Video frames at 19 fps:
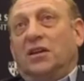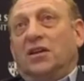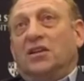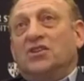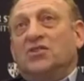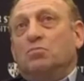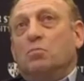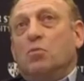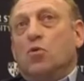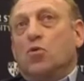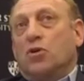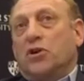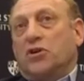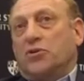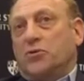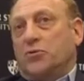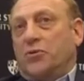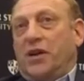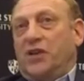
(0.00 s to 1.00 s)
it is more
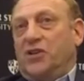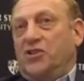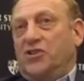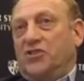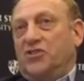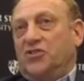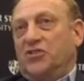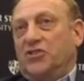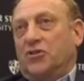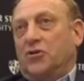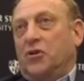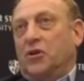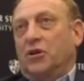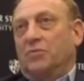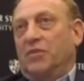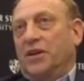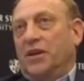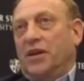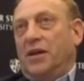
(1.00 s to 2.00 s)
courageous to call
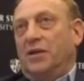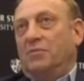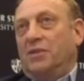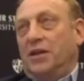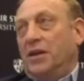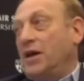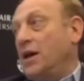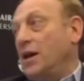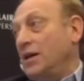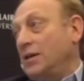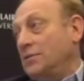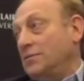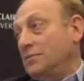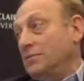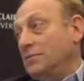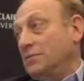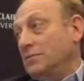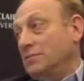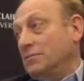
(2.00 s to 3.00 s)
him the name than not,
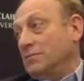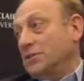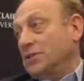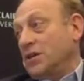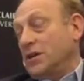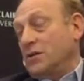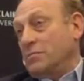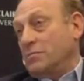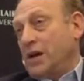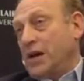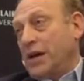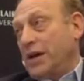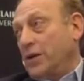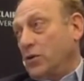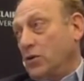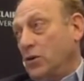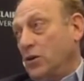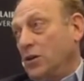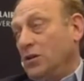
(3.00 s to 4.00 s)
which I don't buy at
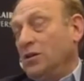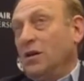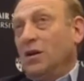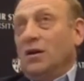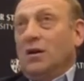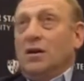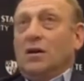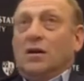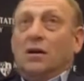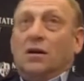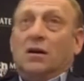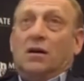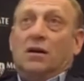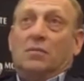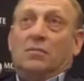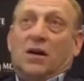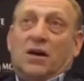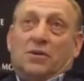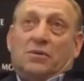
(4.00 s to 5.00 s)
all.
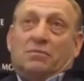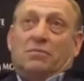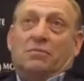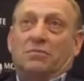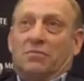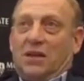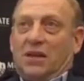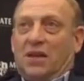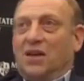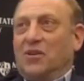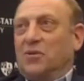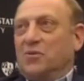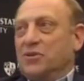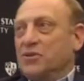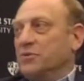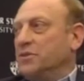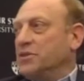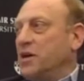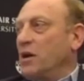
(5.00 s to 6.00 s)
I don't think either
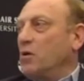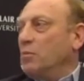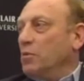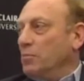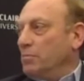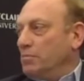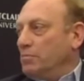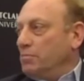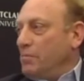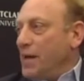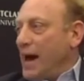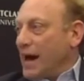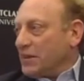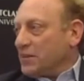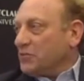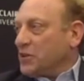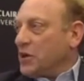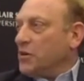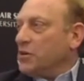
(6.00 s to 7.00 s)
is a terrible
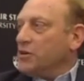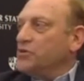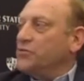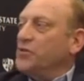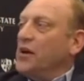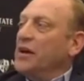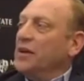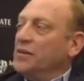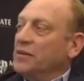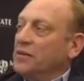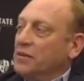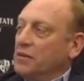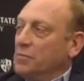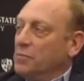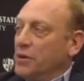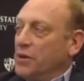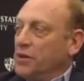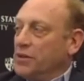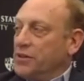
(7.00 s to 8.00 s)
act of courage, frankly,
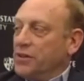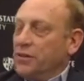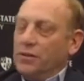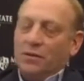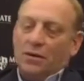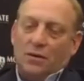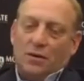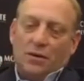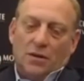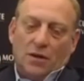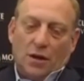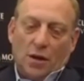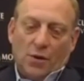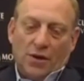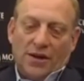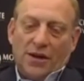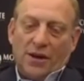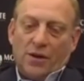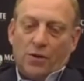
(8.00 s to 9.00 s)
compared to
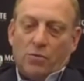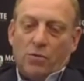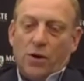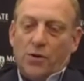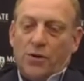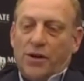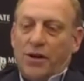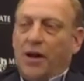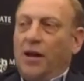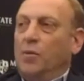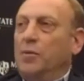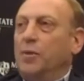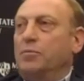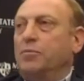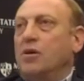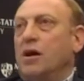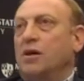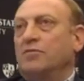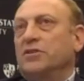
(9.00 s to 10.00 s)
going down a road in Helmand
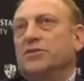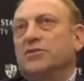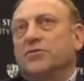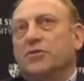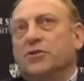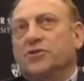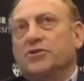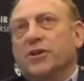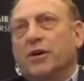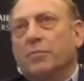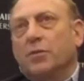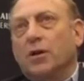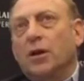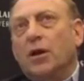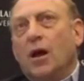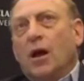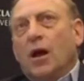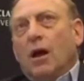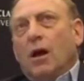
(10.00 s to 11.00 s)
Province, for example.
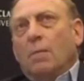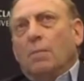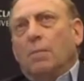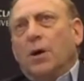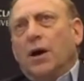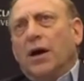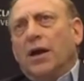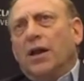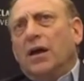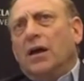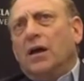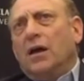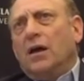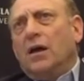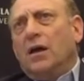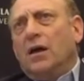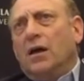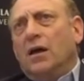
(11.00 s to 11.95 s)
But,